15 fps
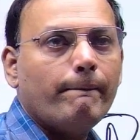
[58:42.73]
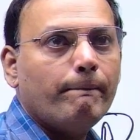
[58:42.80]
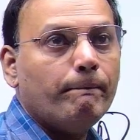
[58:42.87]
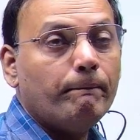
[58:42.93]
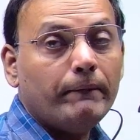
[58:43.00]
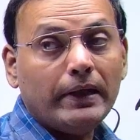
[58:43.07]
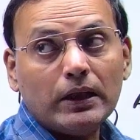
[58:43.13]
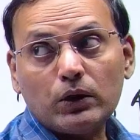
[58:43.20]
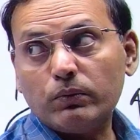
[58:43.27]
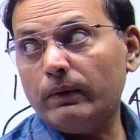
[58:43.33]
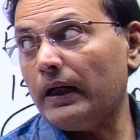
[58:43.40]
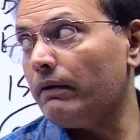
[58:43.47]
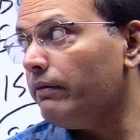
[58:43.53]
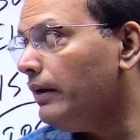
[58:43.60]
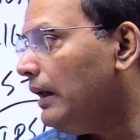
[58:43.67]
Means
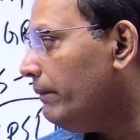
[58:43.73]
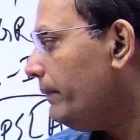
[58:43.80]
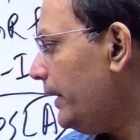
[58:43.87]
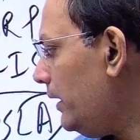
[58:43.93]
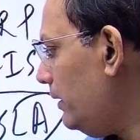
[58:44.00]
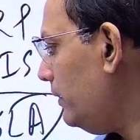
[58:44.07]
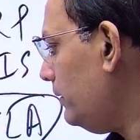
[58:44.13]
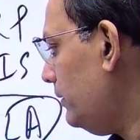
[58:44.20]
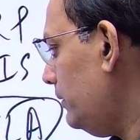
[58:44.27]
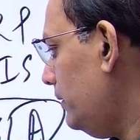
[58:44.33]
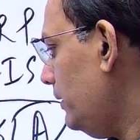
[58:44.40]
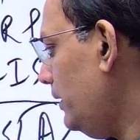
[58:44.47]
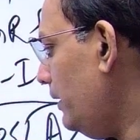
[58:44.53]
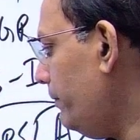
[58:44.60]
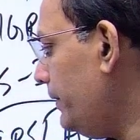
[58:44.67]
what will happen?
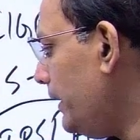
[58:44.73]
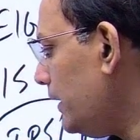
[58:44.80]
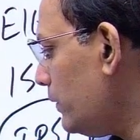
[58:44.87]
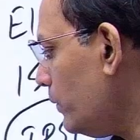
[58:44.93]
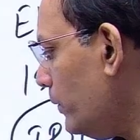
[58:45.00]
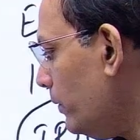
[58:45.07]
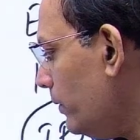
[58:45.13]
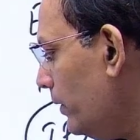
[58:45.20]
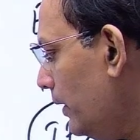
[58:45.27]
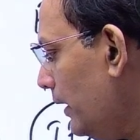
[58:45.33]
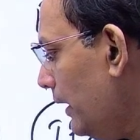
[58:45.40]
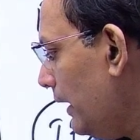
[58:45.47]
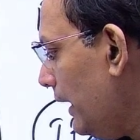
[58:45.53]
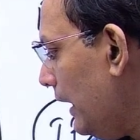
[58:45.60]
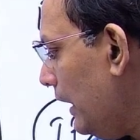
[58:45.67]
If there is no
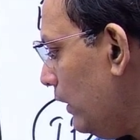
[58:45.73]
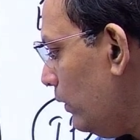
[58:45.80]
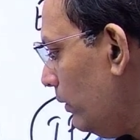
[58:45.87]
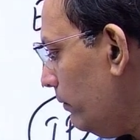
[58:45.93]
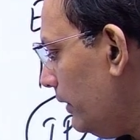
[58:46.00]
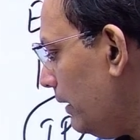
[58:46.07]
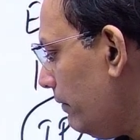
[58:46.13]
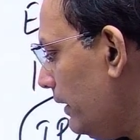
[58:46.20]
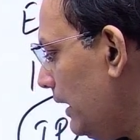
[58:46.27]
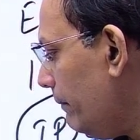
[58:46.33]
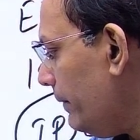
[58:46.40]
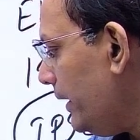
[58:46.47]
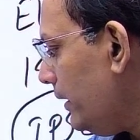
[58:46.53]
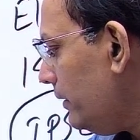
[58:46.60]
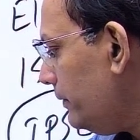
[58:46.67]
hello, what will
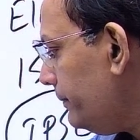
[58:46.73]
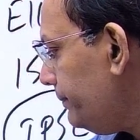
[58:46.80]
happen?